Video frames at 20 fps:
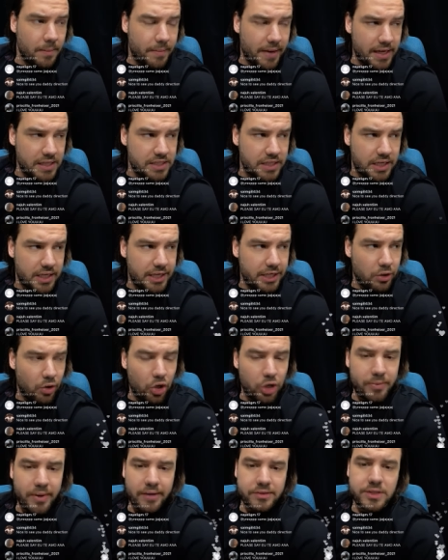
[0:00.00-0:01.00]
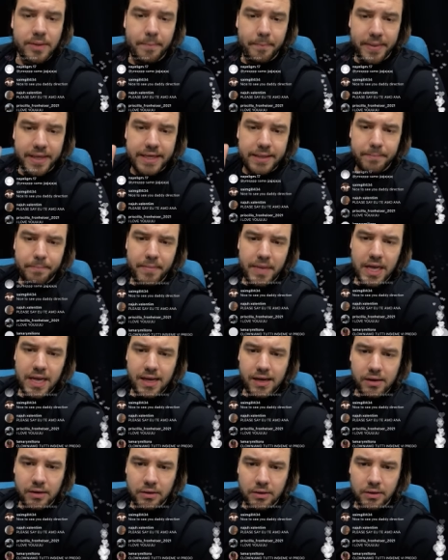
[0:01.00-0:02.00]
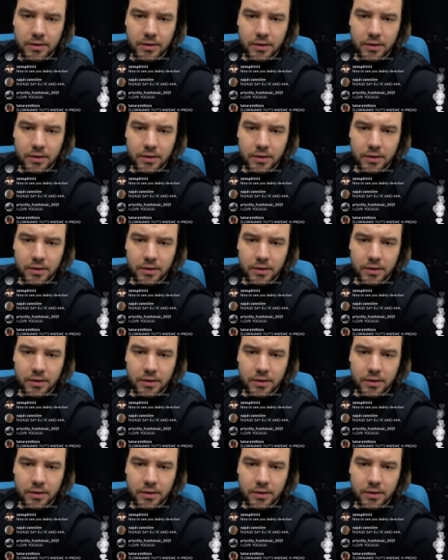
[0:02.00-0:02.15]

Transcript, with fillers: basically you're going to be able to beam me